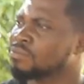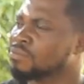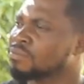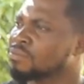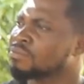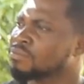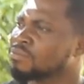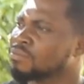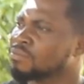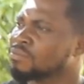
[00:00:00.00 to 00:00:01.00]

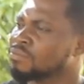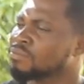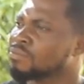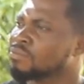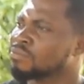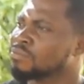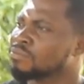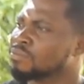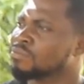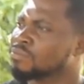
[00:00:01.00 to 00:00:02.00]

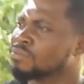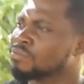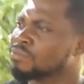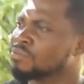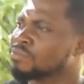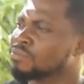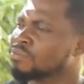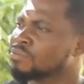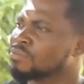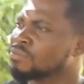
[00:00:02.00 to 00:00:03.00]

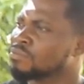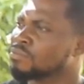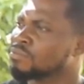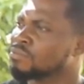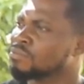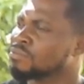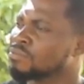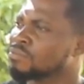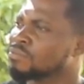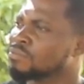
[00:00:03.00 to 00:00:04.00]

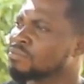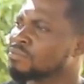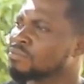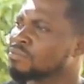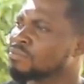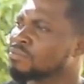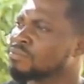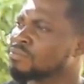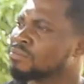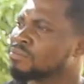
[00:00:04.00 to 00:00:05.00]

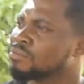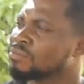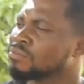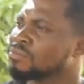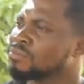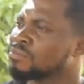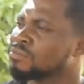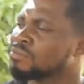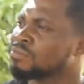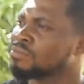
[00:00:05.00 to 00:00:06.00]
[no speech]